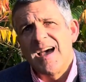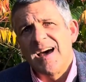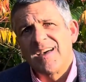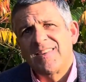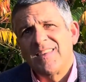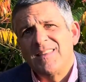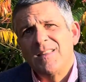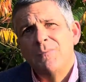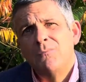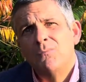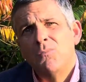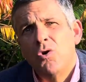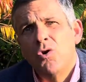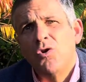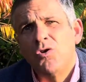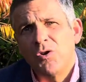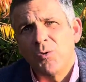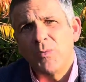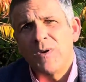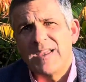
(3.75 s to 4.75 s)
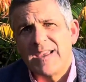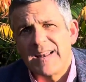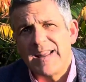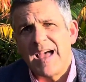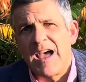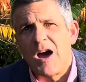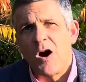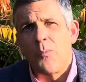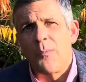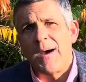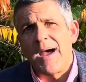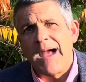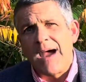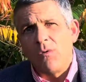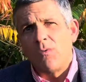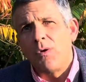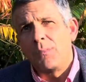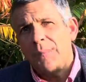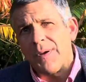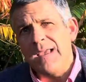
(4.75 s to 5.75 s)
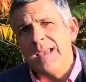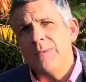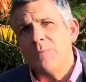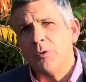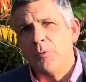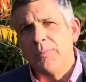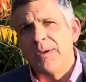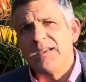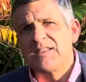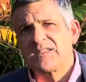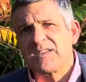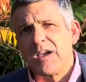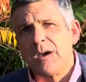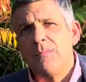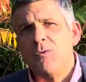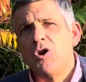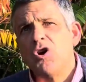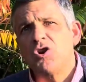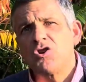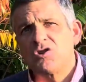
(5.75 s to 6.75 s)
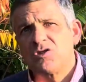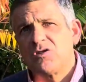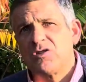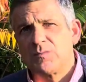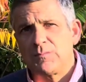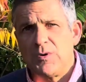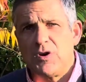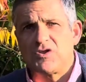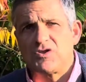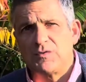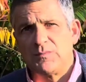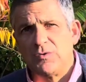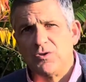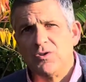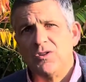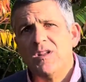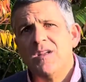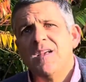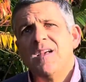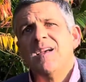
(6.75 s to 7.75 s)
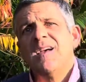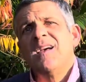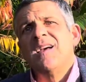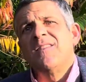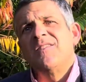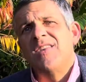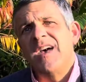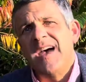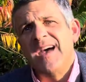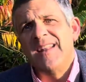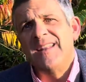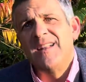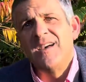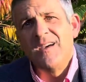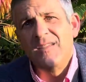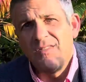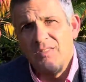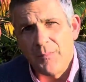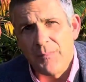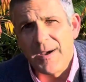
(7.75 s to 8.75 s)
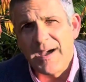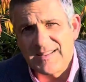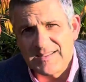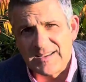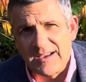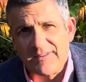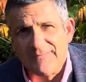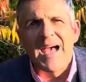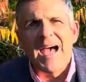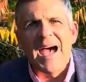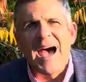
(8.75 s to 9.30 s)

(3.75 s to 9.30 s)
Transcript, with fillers: I think the more that we can help our people be as commercial as possible, then the better.